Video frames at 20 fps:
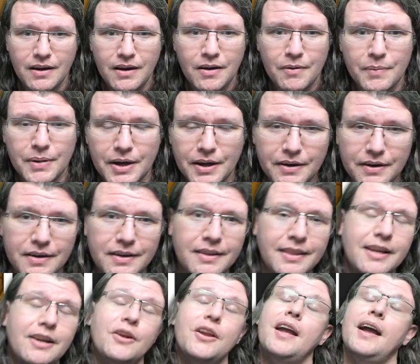But there
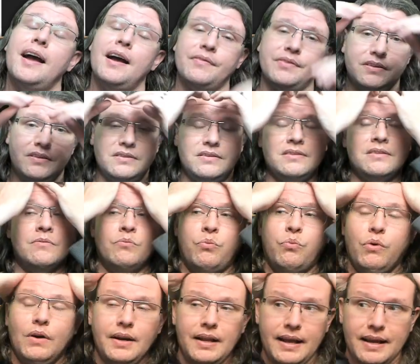you have it.
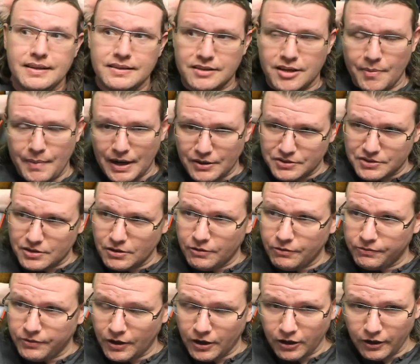What has come out so
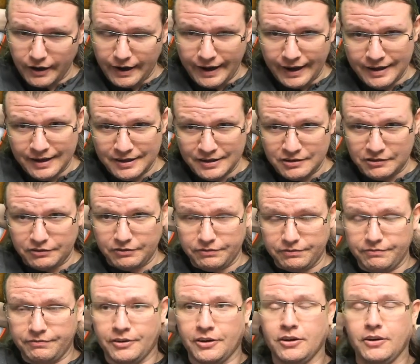far as
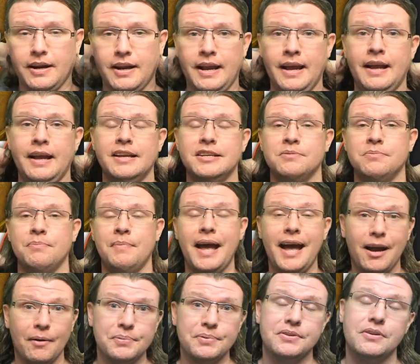
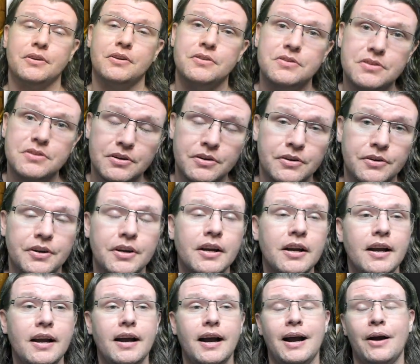maps are concerned.
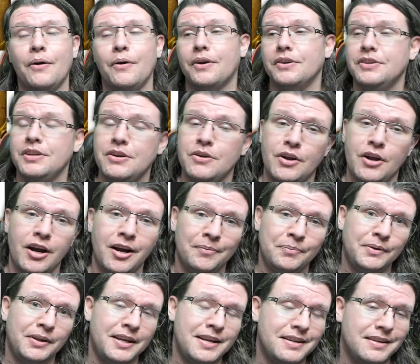I'll continue to
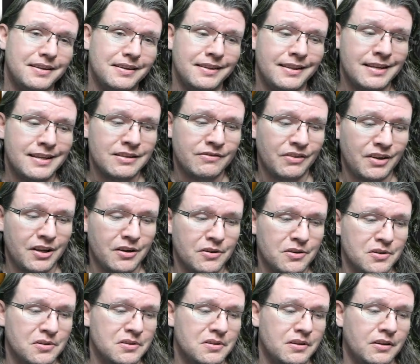update these
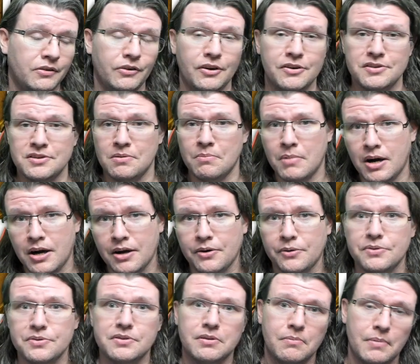videos as far as the
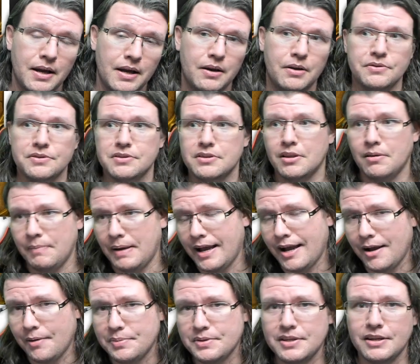models, the mounts, the
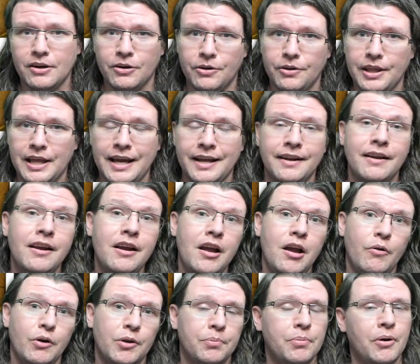maps, and all that
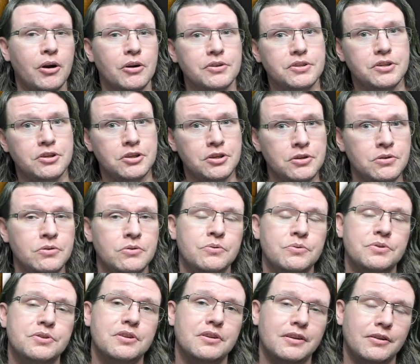with part
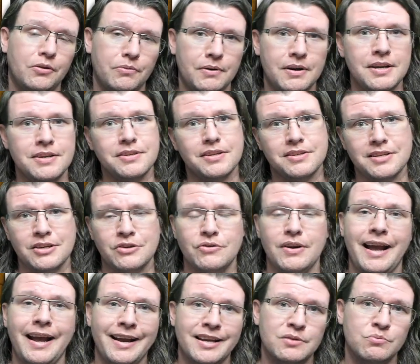2s, 3s, etc.
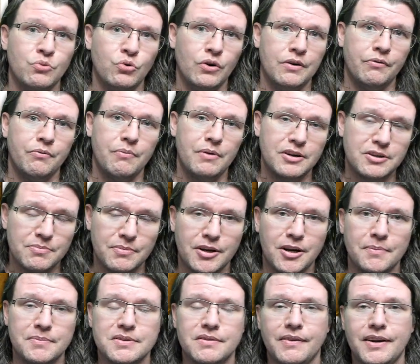as more information
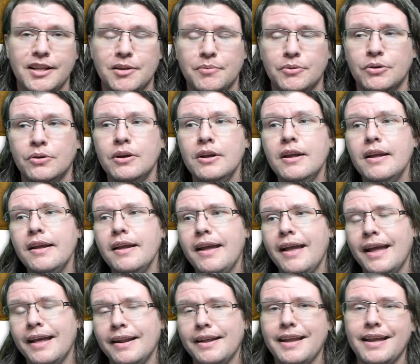becomes available.
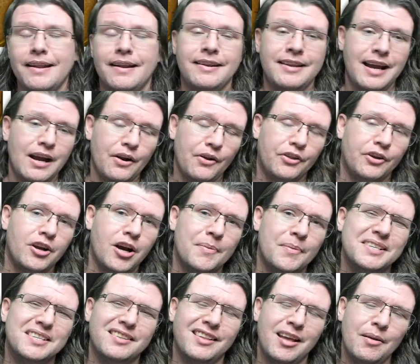And again, down in the
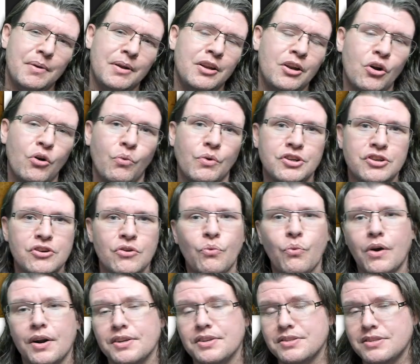comments, let me know what you
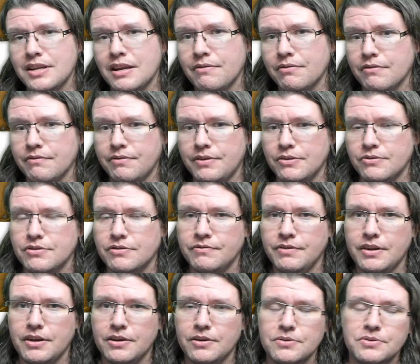want to see from future
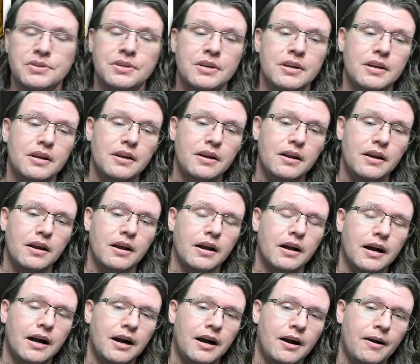videos.
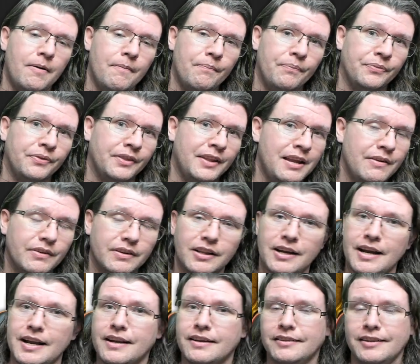Leave a
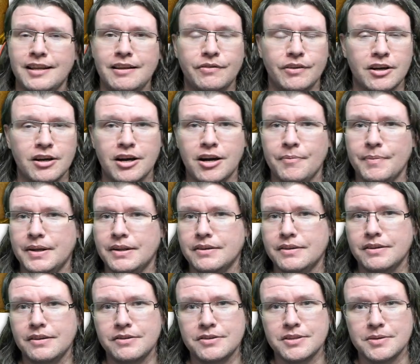like, leave a comment,
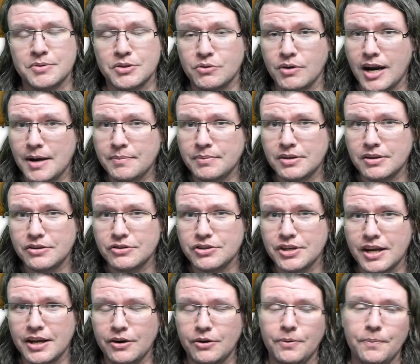subscribe to the
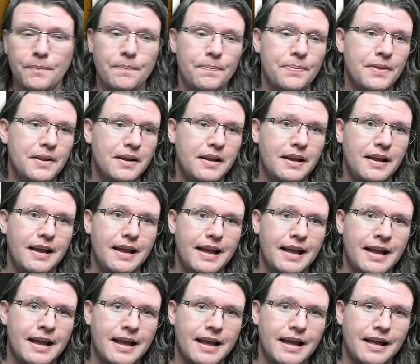channel,
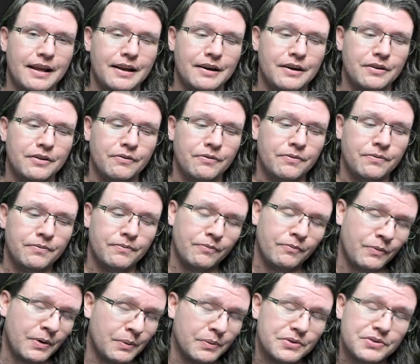and we
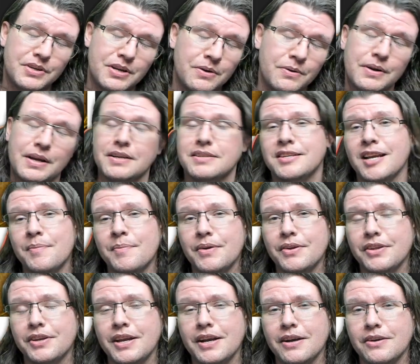will see you next time on the
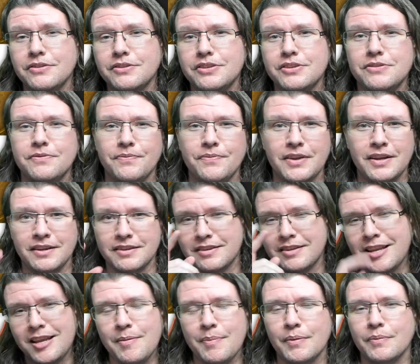couch.
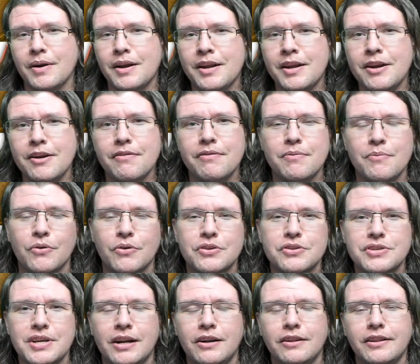Keep it right here for more
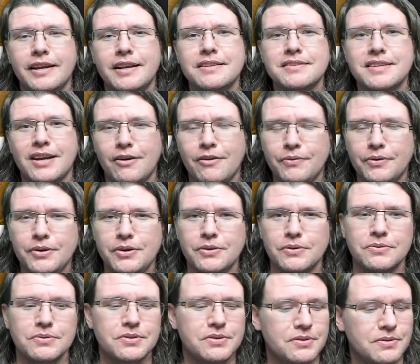Shadowlands Alpha
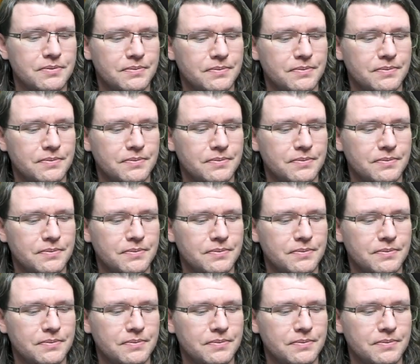news.